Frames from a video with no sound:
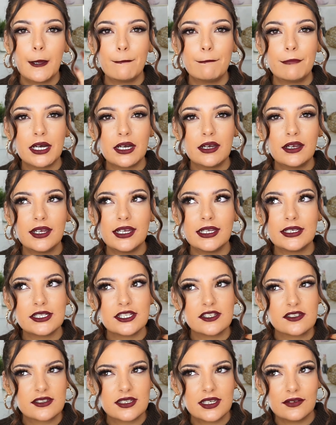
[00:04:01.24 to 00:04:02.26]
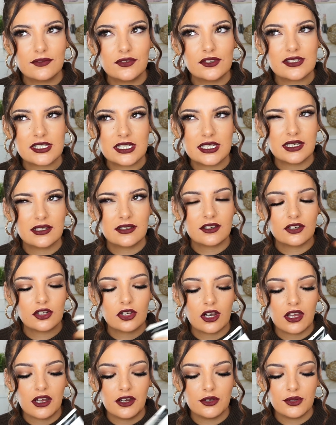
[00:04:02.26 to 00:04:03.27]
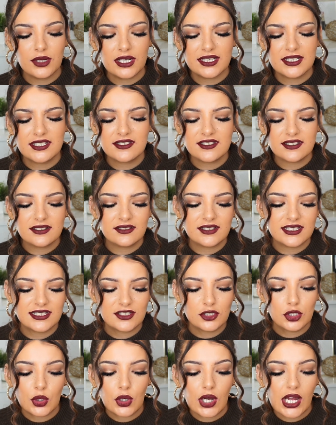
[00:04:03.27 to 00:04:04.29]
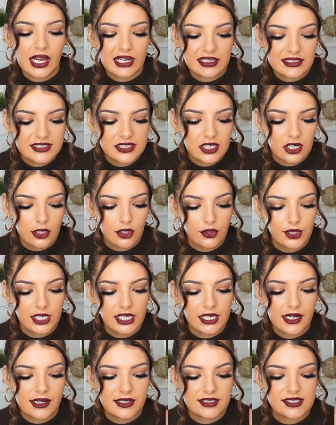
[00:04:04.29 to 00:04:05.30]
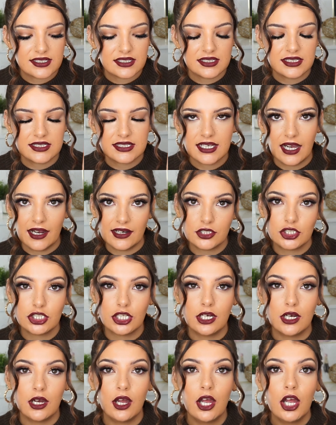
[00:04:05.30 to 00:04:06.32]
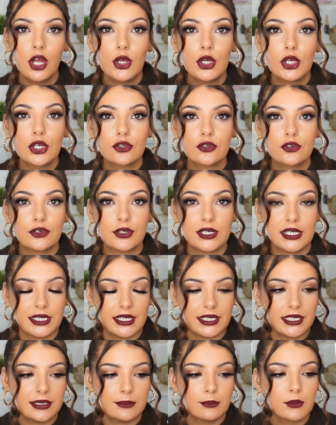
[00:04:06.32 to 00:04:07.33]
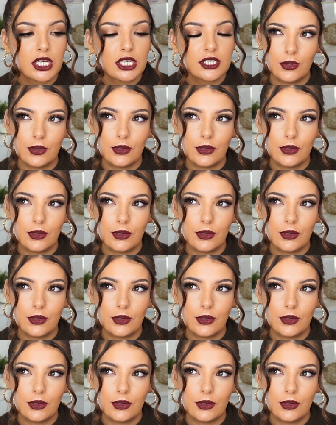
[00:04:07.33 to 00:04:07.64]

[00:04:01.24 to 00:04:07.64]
but it does give your skin a glow. It's not as glowy as the Tatcha cream.